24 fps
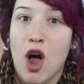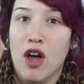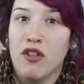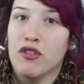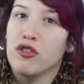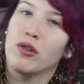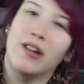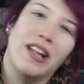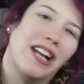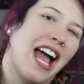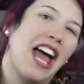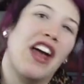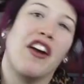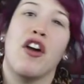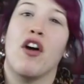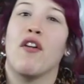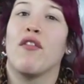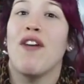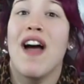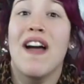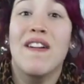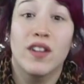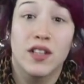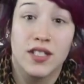gone through like, I don't know,
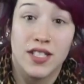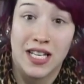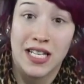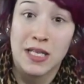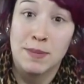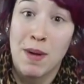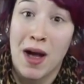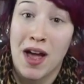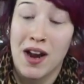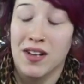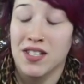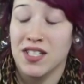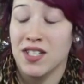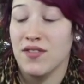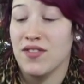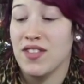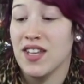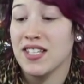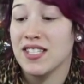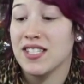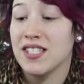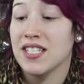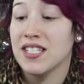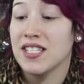five or six bottles of
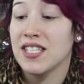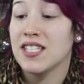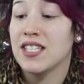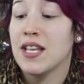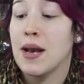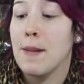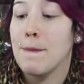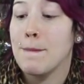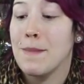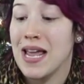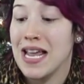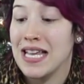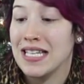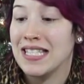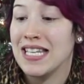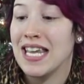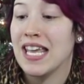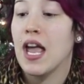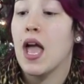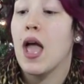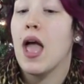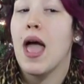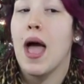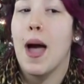this. This is an
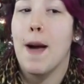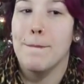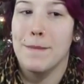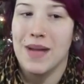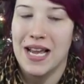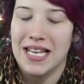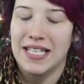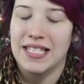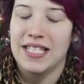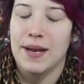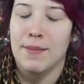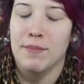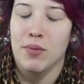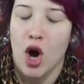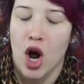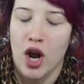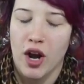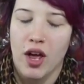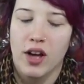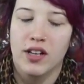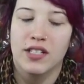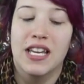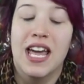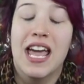amazing, amazing
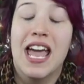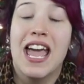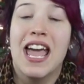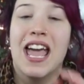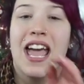product.